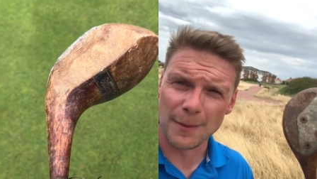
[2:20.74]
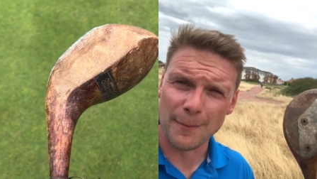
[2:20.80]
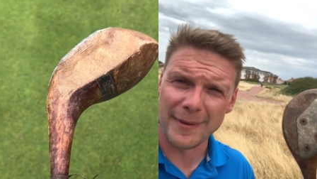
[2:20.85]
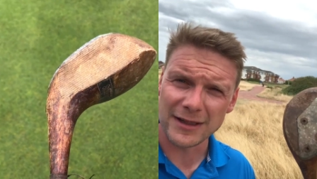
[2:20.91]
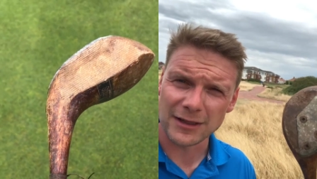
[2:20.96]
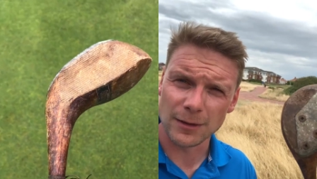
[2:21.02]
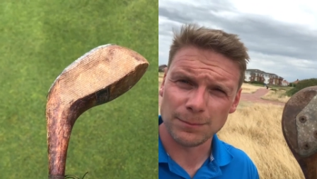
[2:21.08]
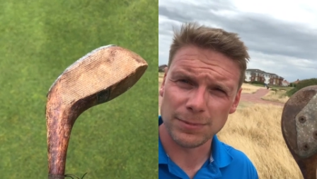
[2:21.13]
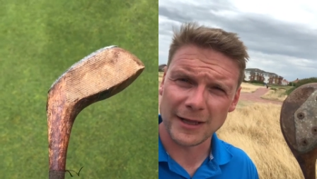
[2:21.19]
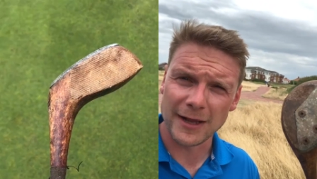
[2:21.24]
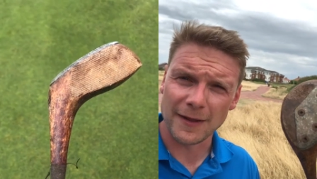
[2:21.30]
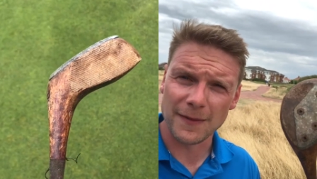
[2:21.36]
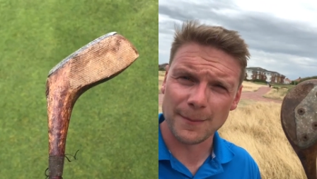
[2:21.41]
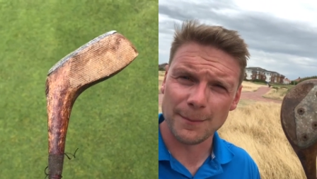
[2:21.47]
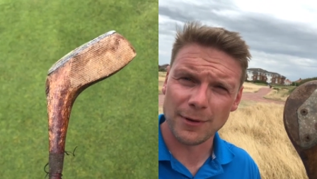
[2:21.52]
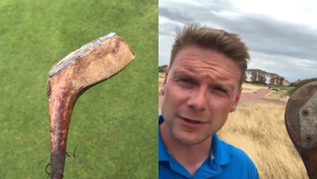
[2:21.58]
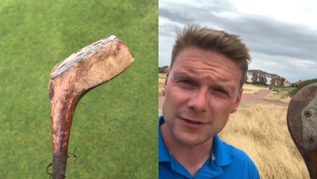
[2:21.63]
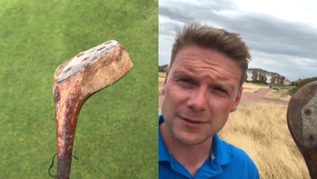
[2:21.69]
the metal plate on
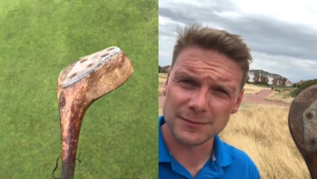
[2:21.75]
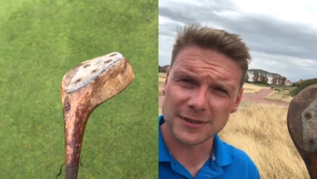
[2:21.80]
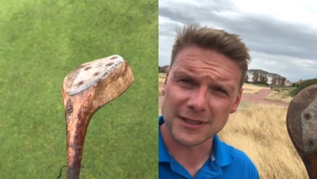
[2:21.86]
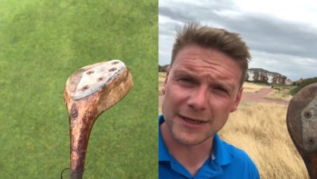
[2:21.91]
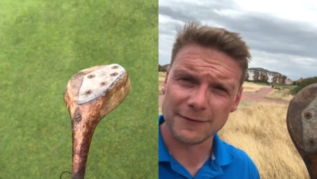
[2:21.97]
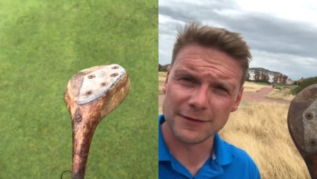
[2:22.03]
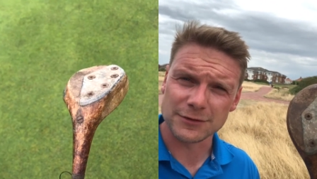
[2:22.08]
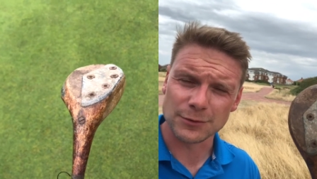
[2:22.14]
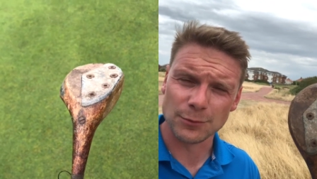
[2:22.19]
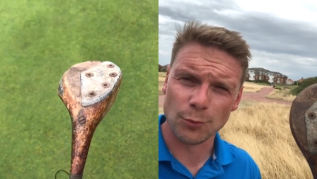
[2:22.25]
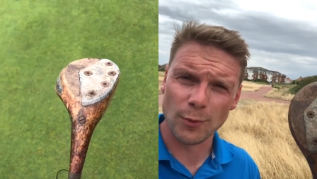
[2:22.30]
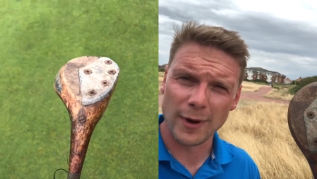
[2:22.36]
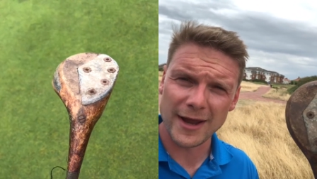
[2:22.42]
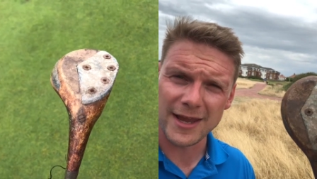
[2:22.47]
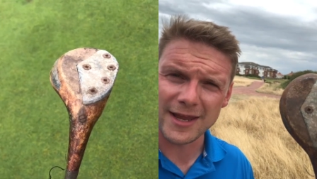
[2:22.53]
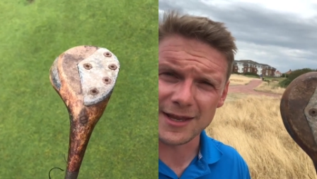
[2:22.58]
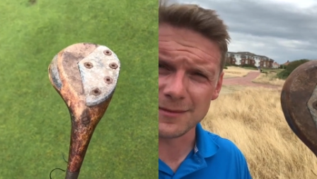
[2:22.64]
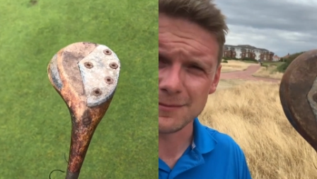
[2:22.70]
the bottom to give it some
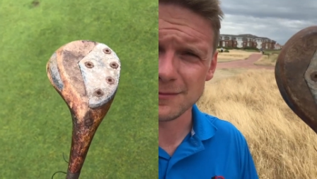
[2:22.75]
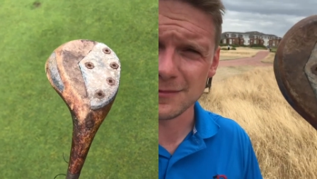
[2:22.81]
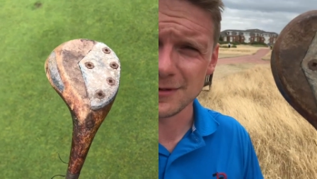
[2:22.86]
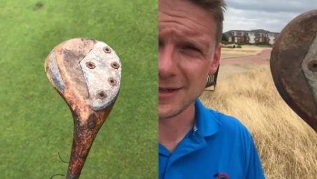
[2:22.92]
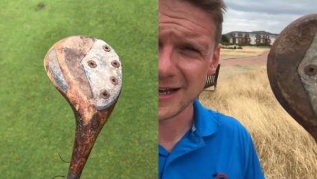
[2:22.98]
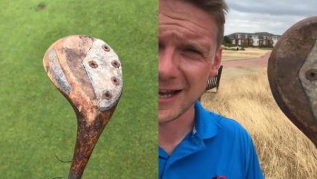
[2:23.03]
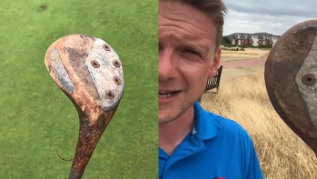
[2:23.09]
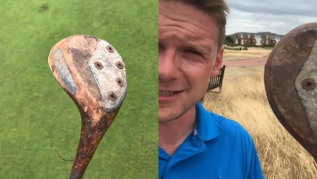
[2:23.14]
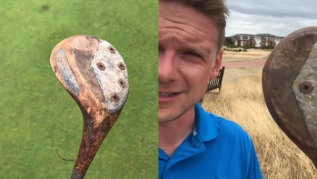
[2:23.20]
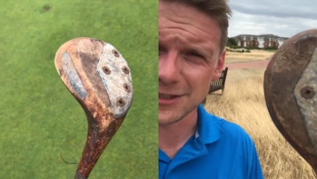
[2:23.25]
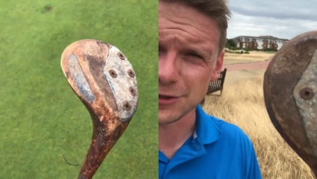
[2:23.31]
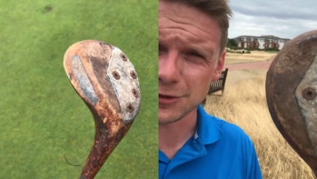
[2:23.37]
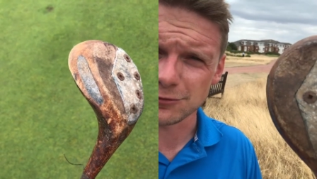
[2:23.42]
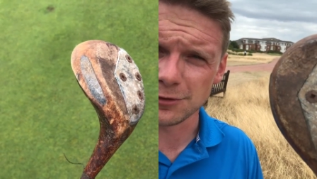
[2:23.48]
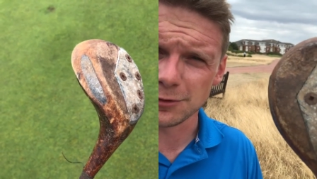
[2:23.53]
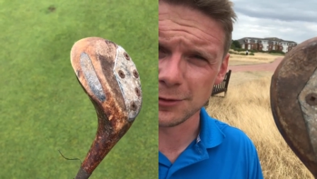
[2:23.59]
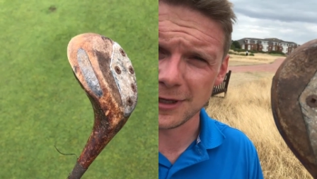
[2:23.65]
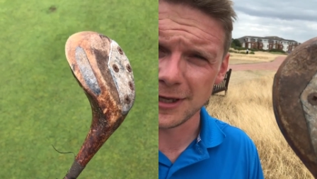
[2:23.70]
weight, nicely
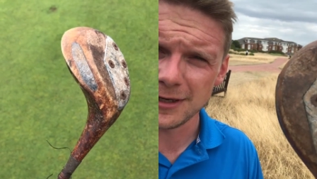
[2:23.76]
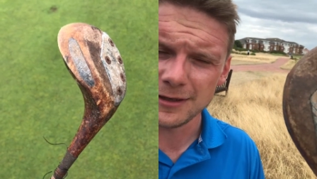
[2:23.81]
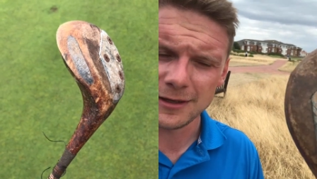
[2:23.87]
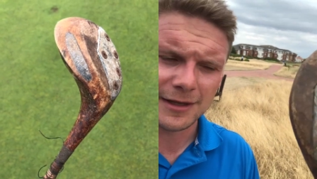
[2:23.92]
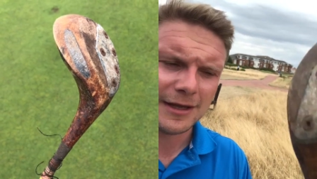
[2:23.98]
screwed in